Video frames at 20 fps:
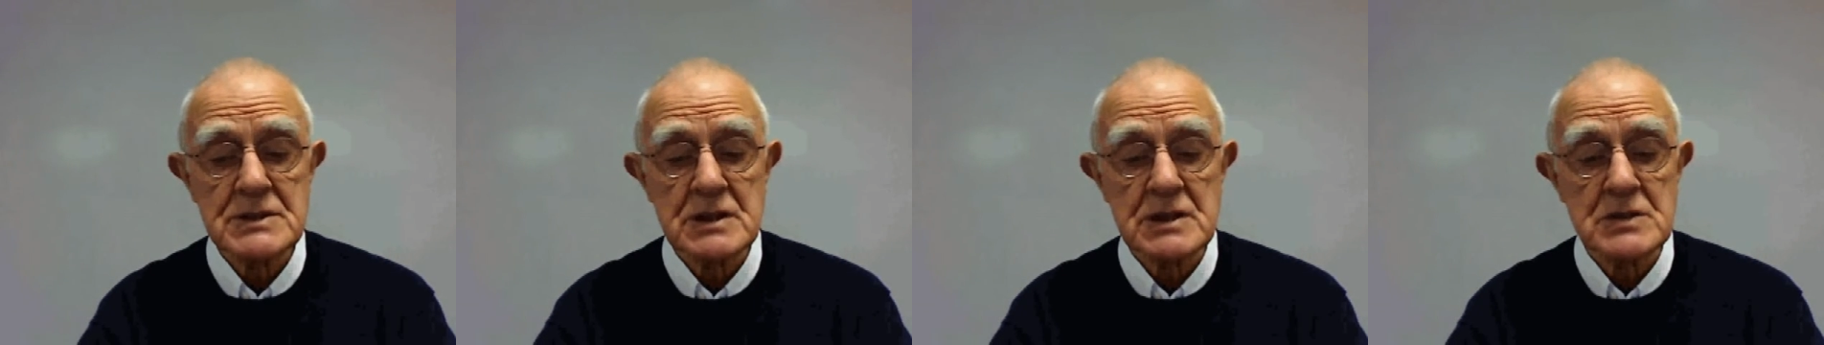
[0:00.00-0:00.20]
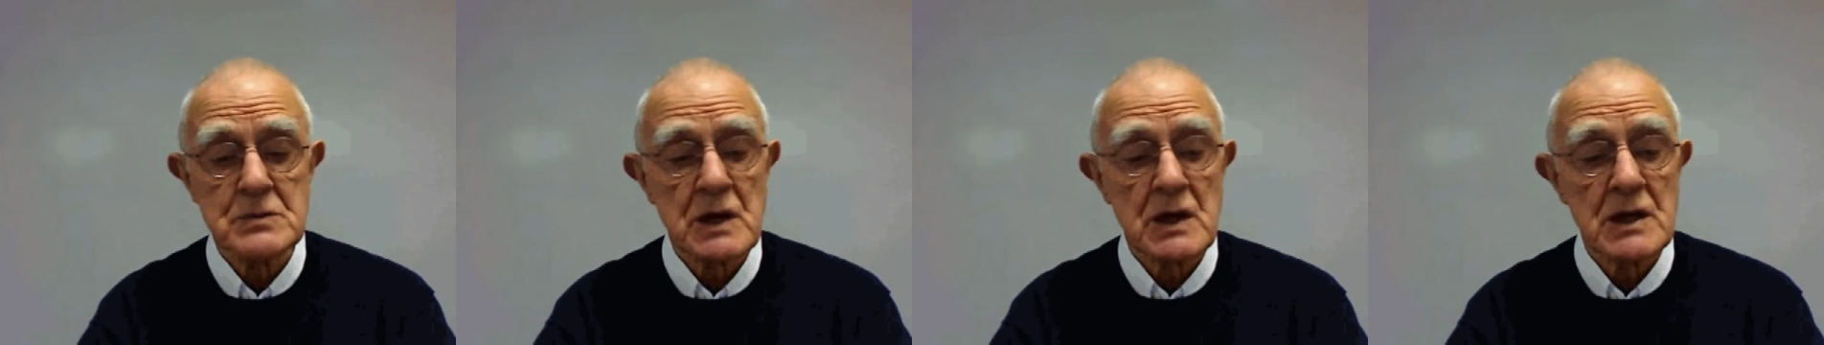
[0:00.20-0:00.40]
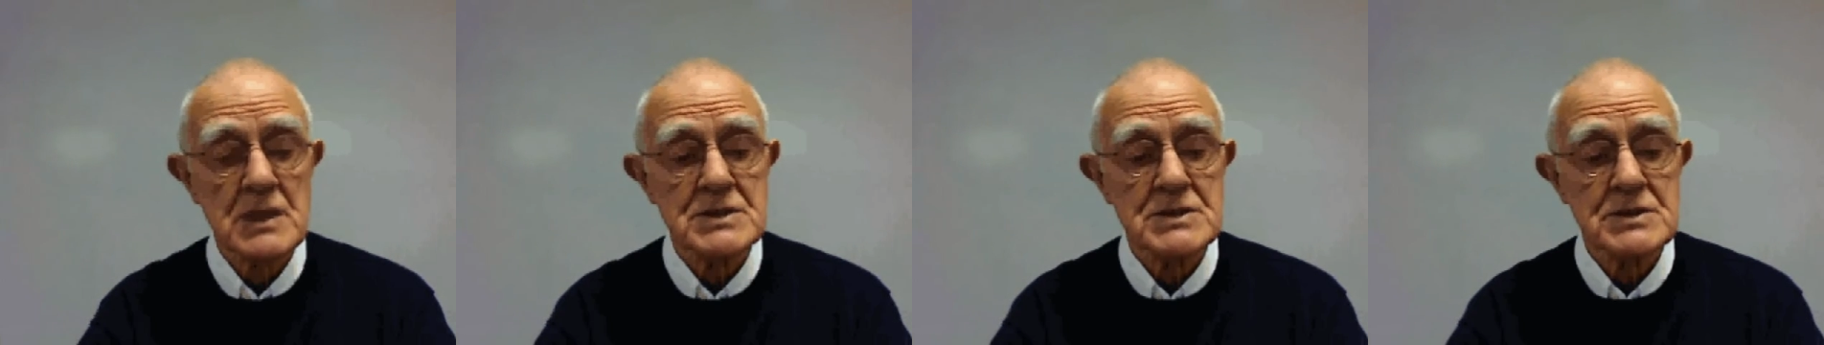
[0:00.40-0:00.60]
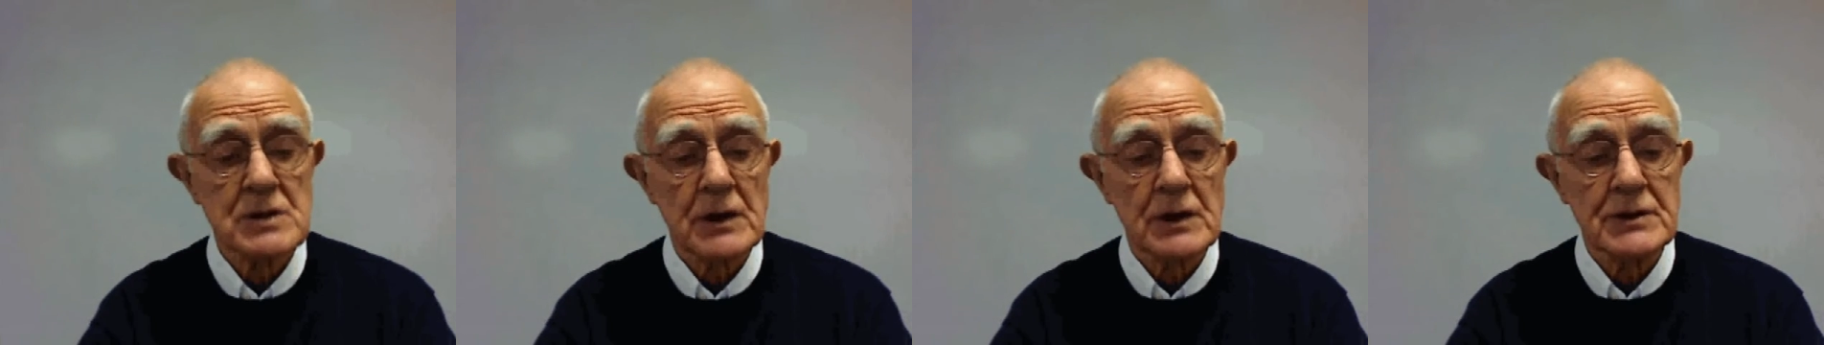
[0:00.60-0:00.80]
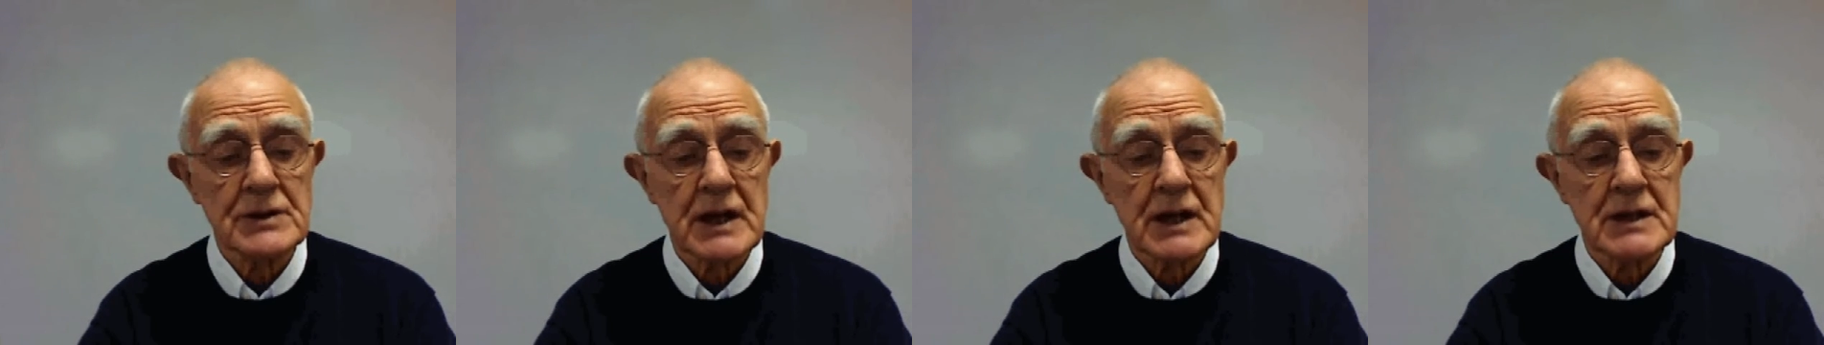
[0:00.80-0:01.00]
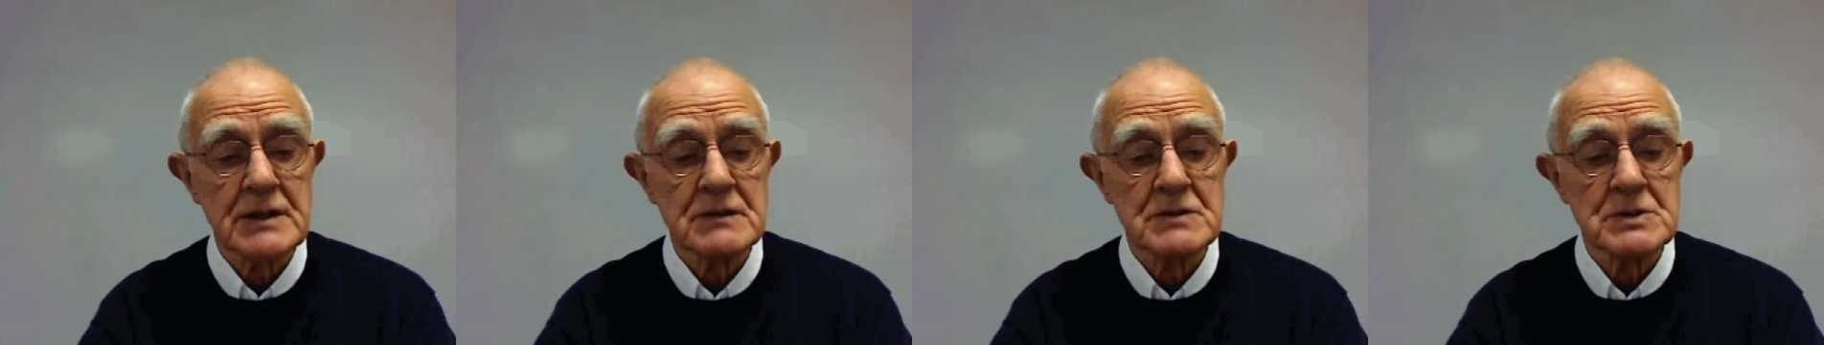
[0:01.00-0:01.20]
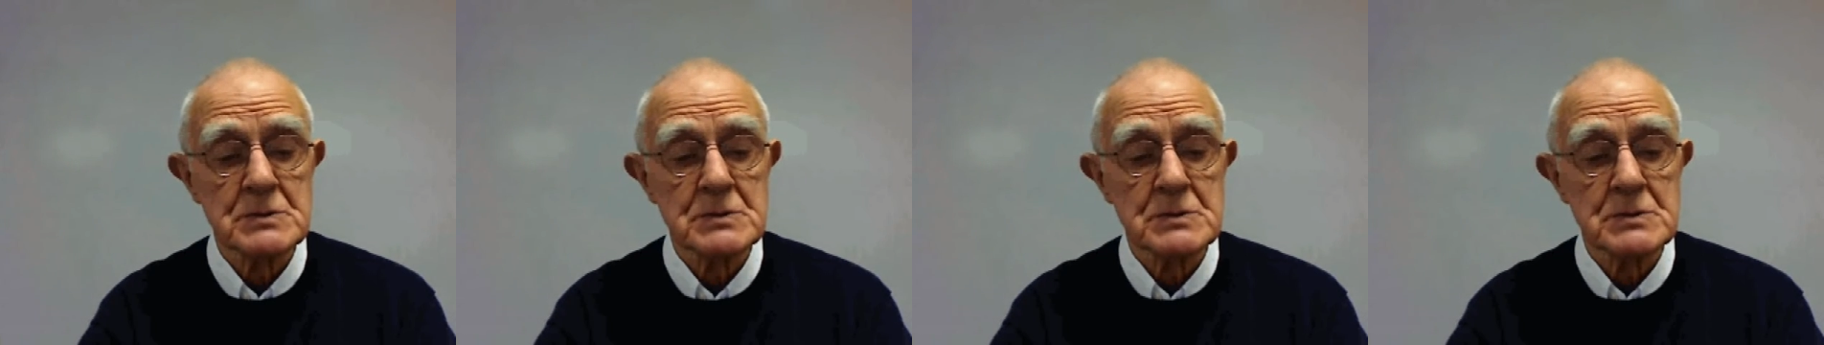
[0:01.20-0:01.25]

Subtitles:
as well as non-native